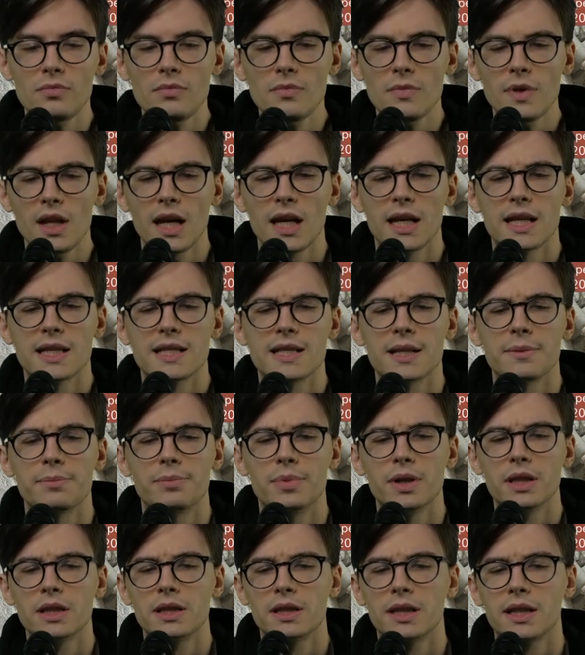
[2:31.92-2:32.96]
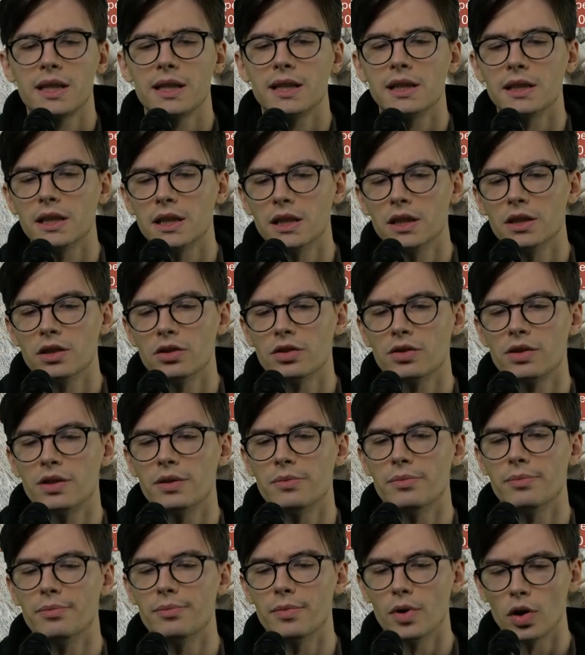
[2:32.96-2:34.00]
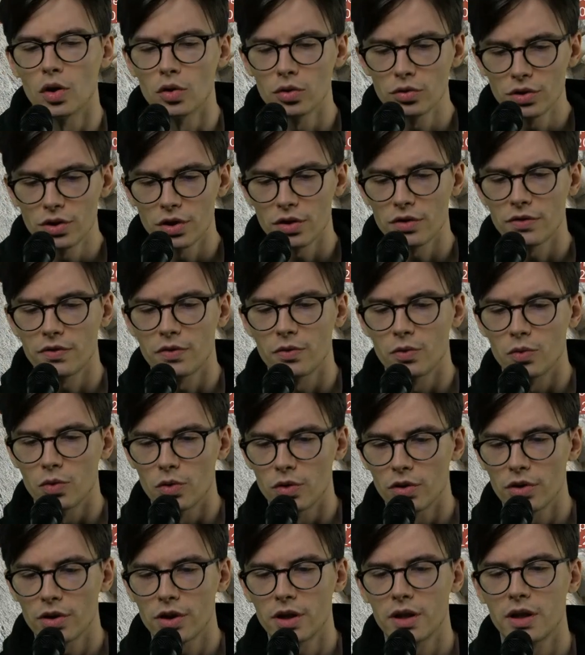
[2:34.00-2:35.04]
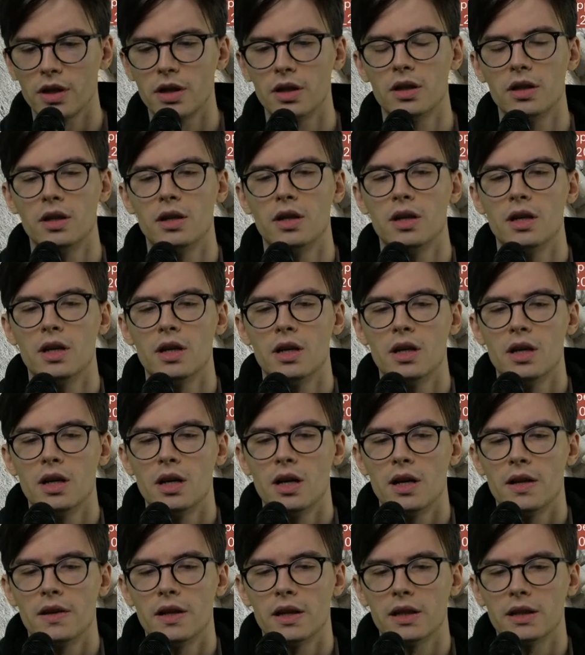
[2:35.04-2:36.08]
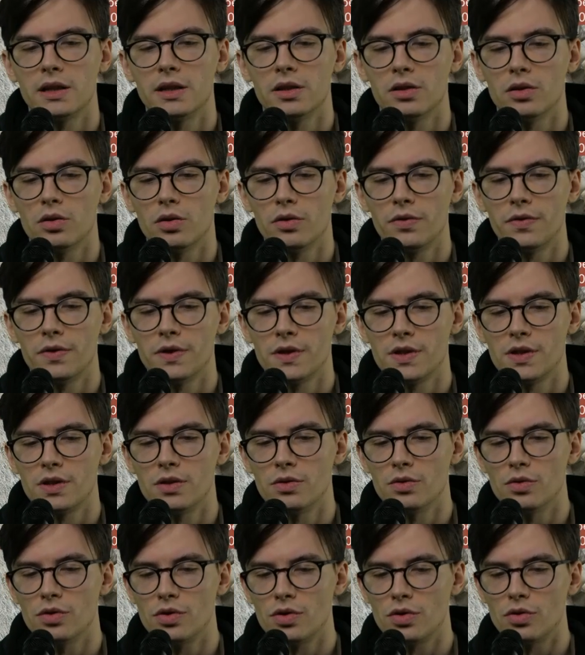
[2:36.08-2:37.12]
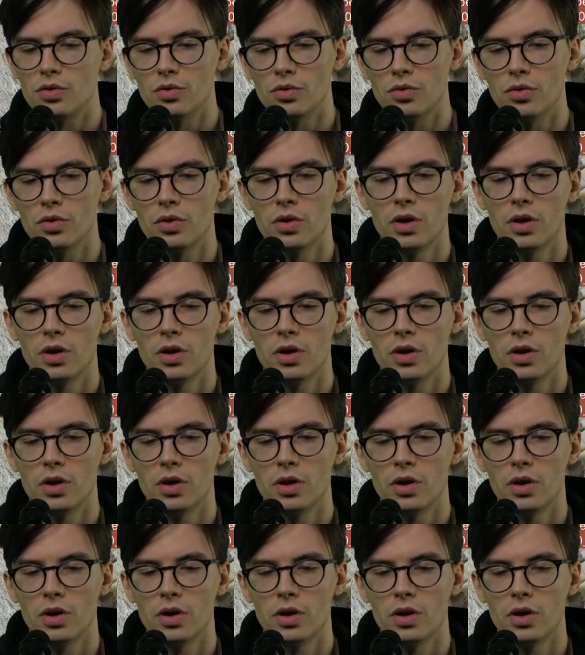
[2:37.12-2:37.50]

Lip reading: it's a bit clear the mode of work that the office used to